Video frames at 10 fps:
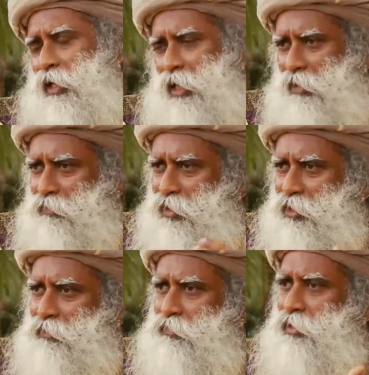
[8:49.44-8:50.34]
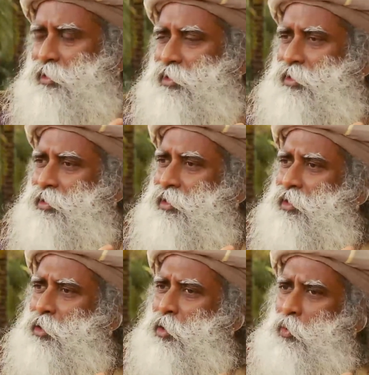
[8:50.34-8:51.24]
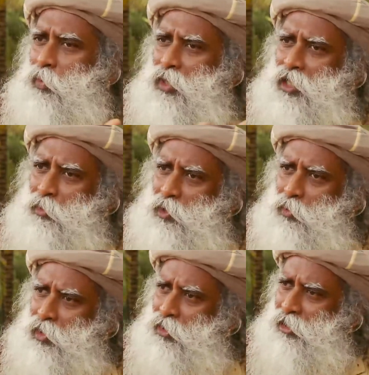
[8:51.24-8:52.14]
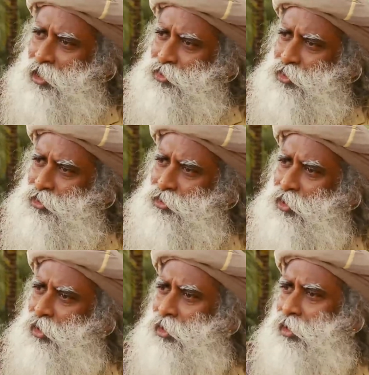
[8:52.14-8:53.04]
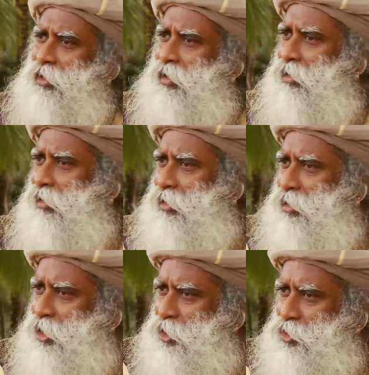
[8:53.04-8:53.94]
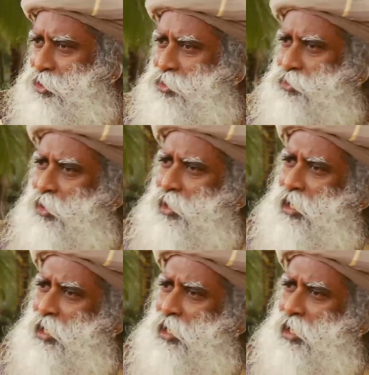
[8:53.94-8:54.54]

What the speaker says: Every difference, whether between races or nations or